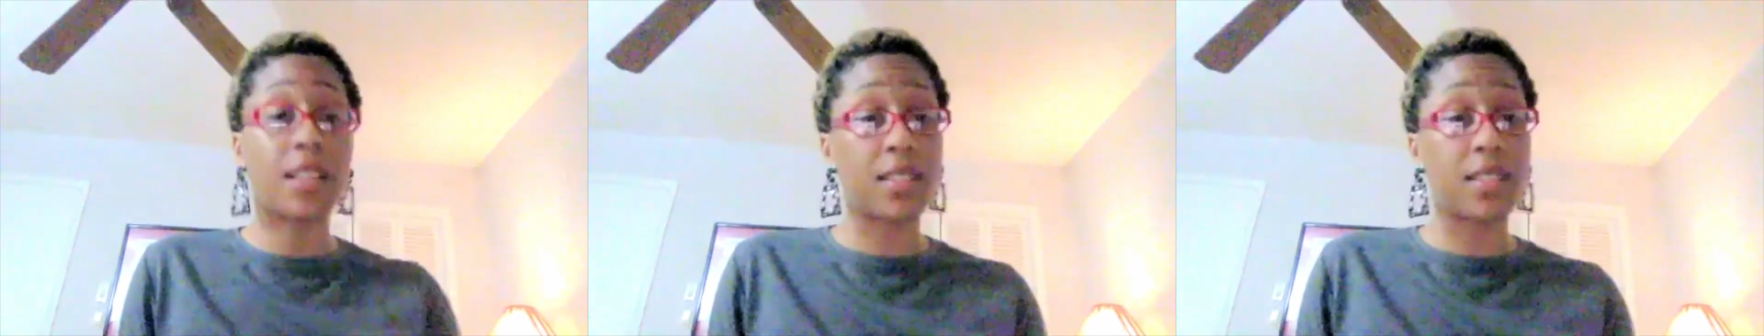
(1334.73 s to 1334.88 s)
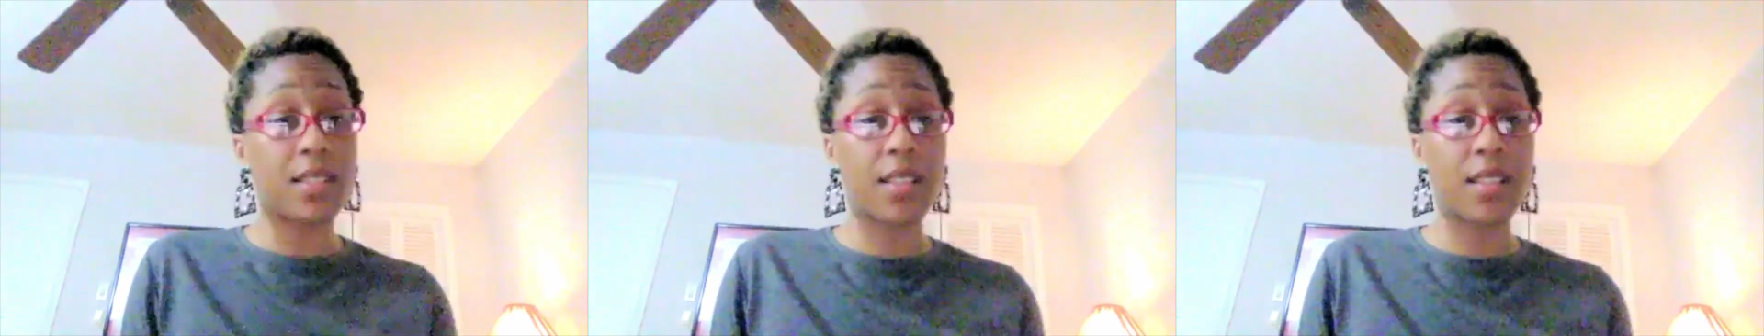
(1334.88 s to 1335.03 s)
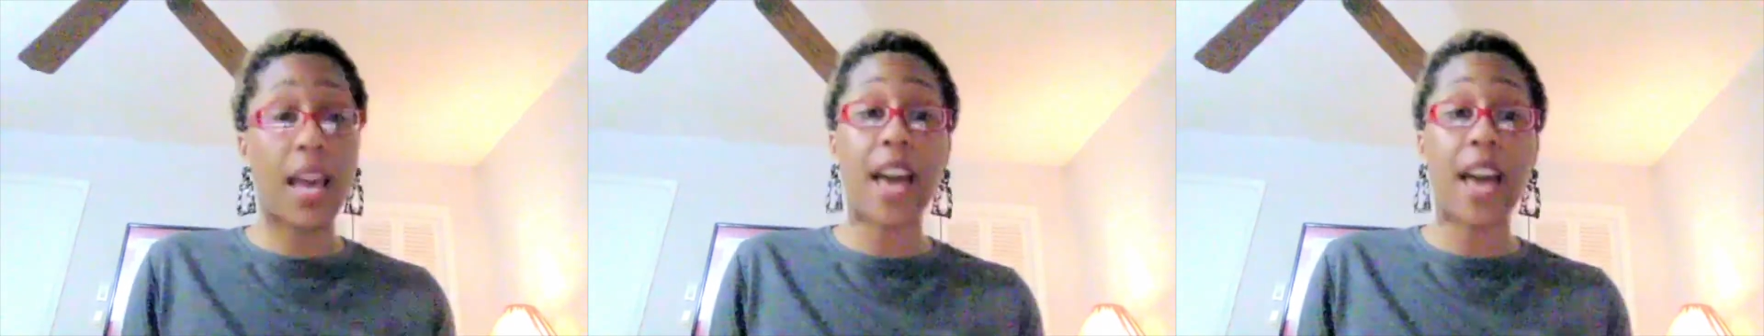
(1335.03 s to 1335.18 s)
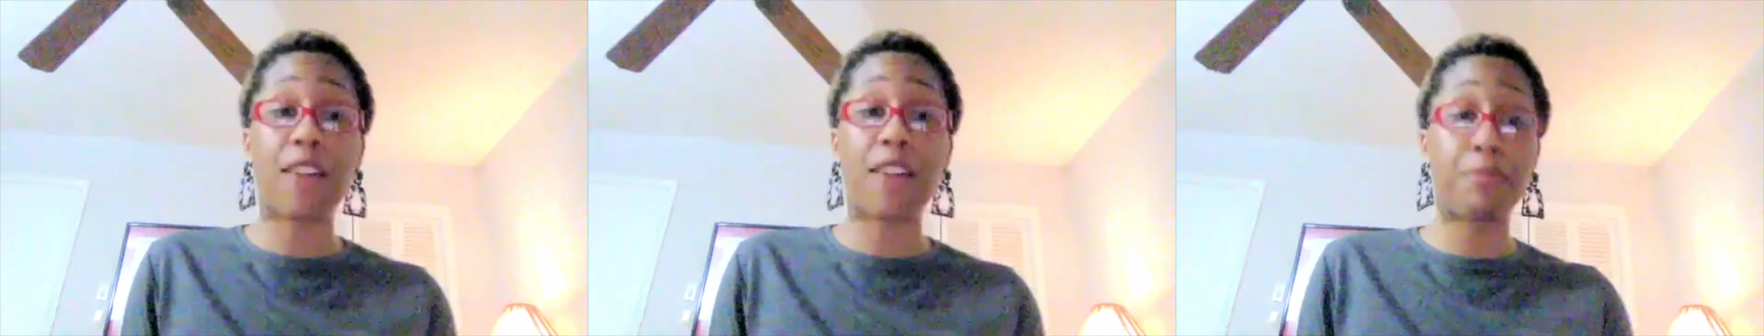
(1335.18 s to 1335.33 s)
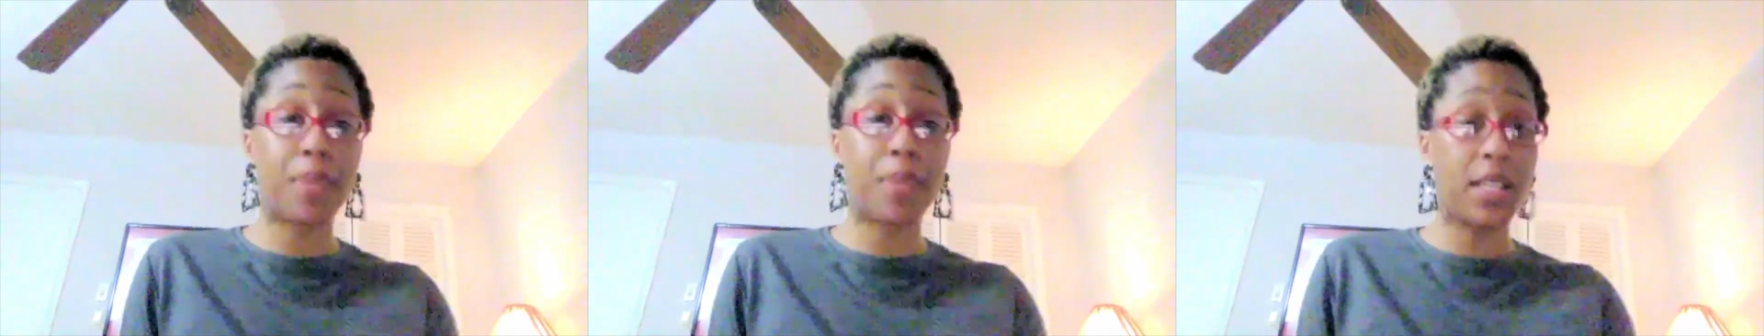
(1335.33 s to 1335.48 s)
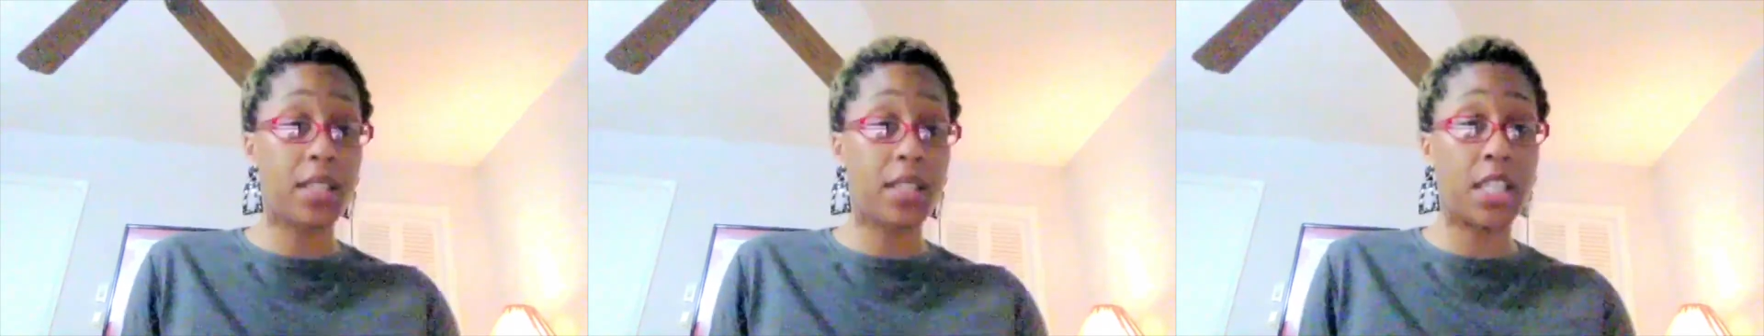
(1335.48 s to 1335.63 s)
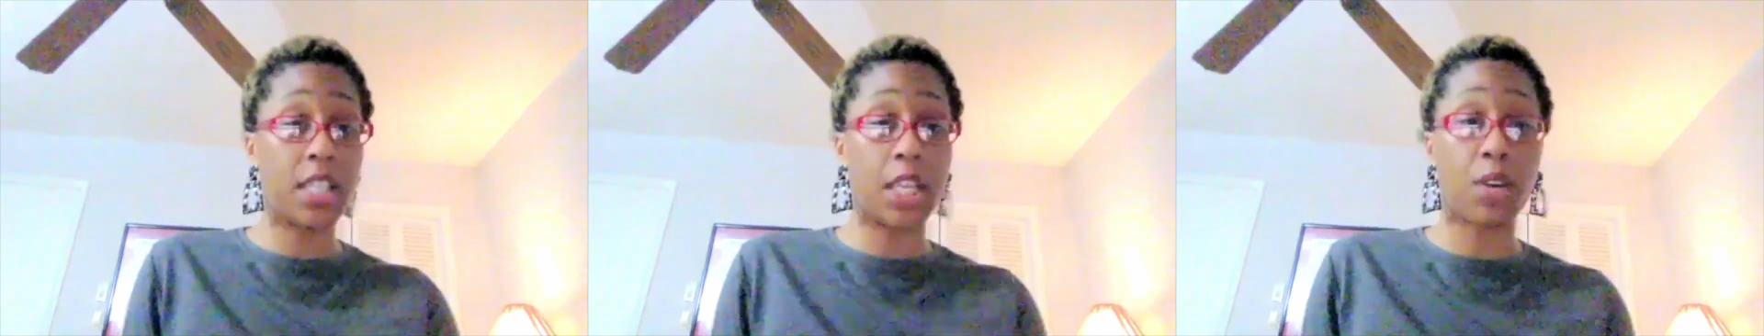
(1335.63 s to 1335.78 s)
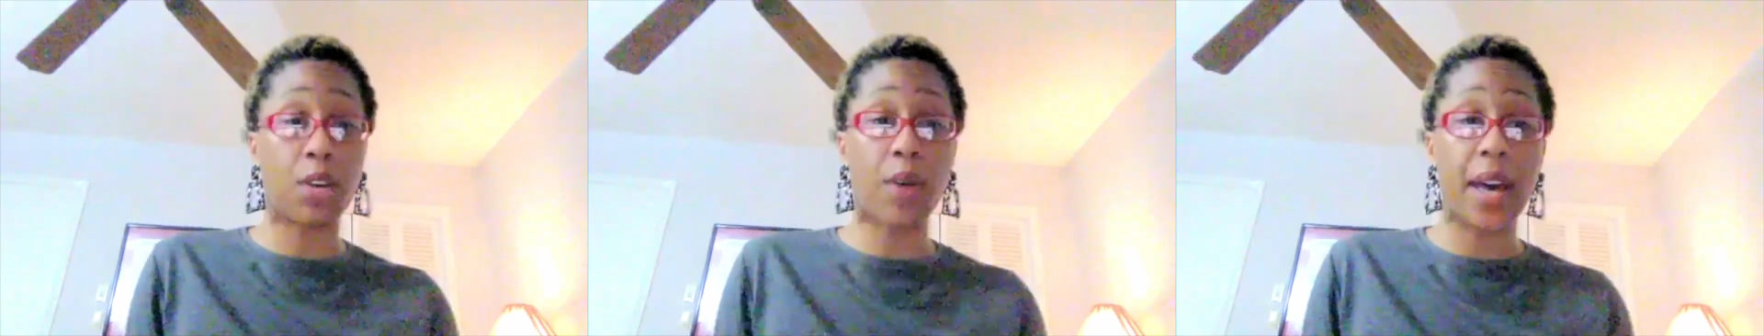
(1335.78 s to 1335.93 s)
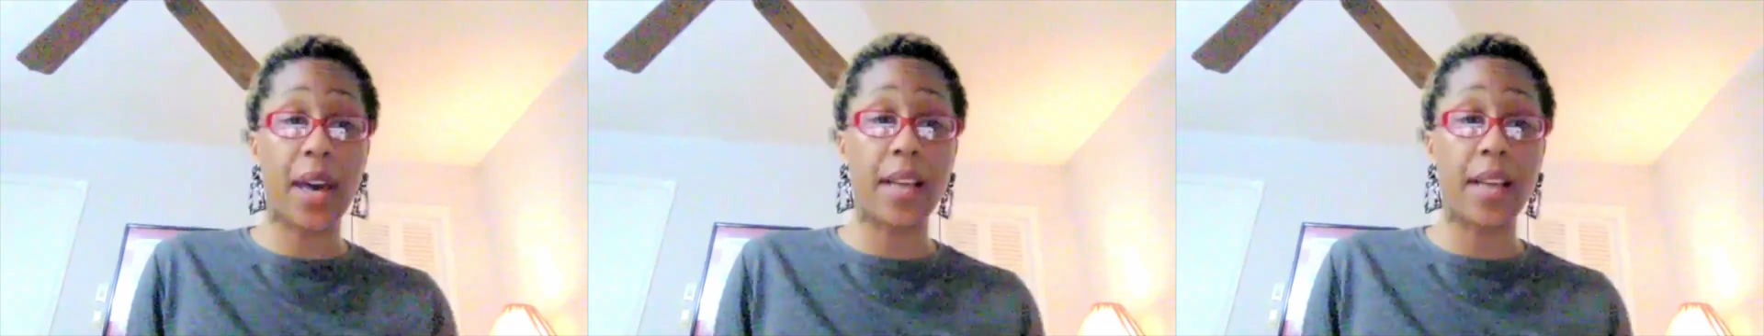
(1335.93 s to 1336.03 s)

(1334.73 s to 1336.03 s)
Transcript: have PCOS,